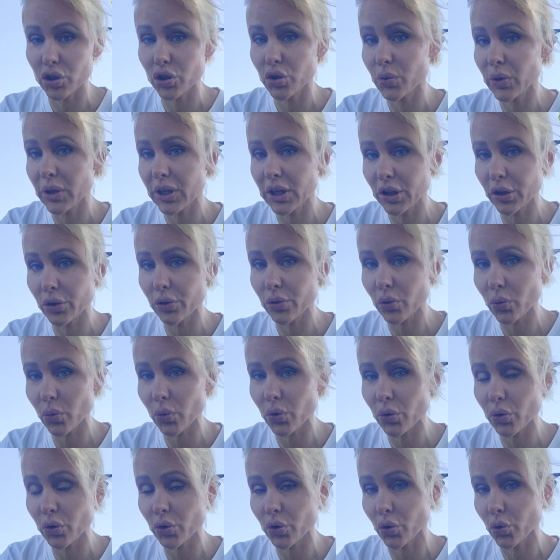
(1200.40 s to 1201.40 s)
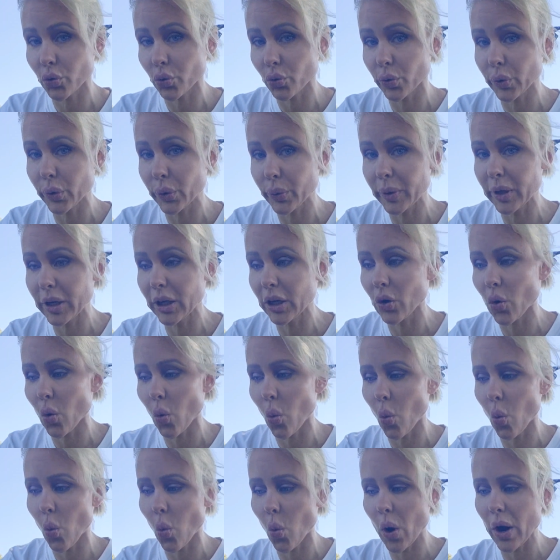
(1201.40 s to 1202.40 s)
So you hear the word
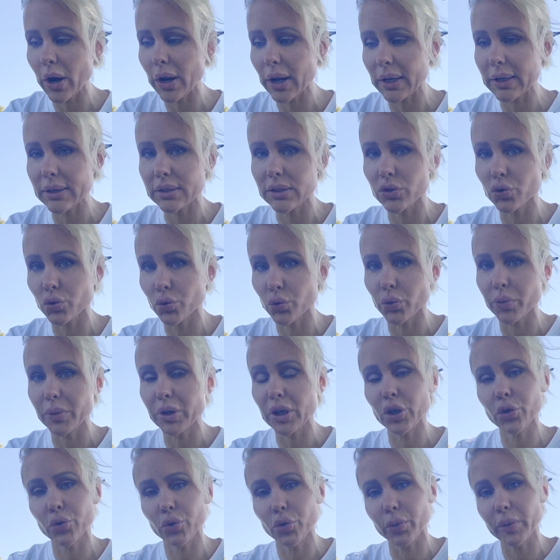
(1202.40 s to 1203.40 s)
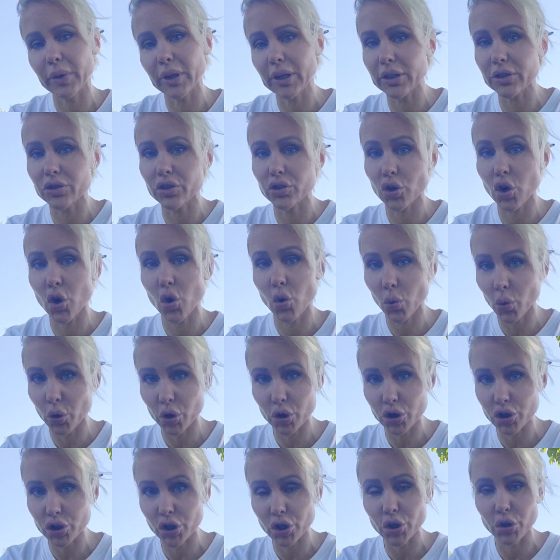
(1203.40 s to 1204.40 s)
grooming. What is grooming? Grooming is
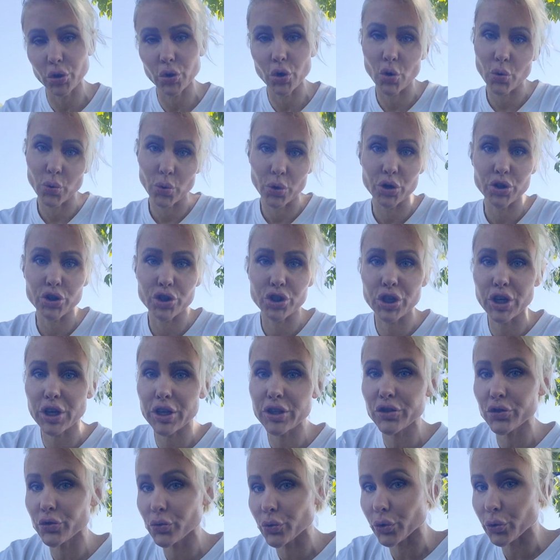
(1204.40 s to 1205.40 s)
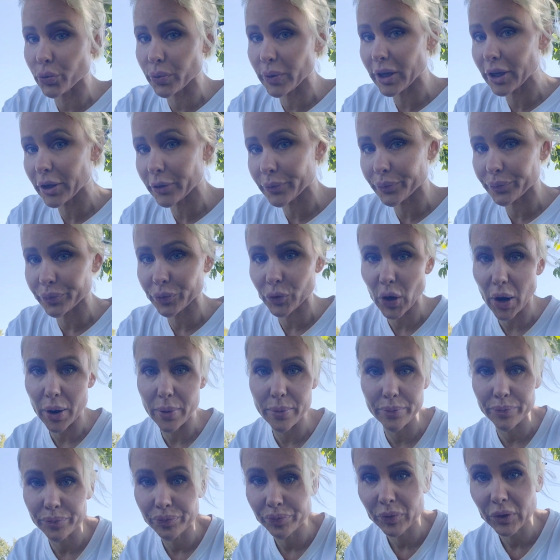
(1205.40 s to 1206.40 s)
coercion. Coercion is grooming.
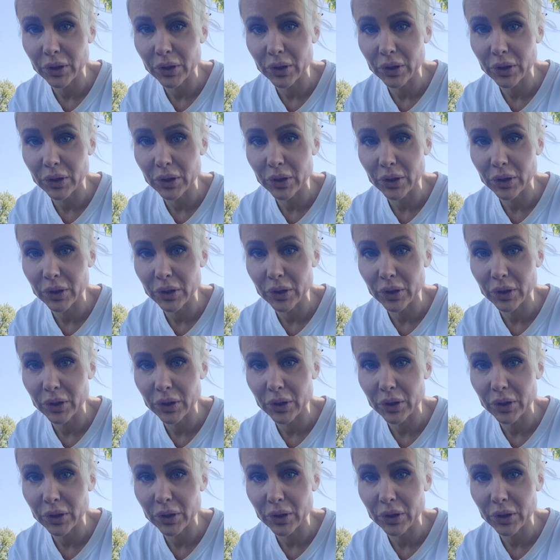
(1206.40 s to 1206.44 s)
Okay?